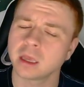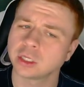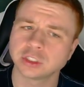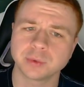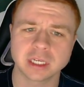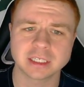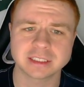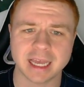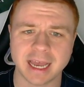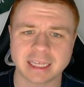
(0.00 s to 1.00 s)
Joey does
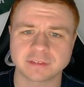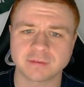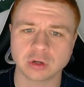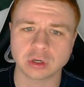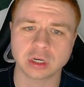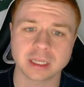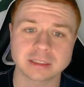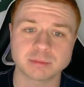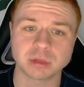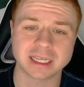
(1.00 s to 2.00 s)
ask for
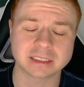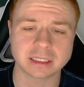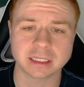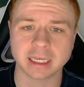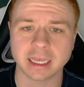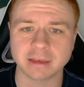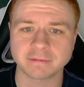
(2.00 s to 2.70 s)
his blessing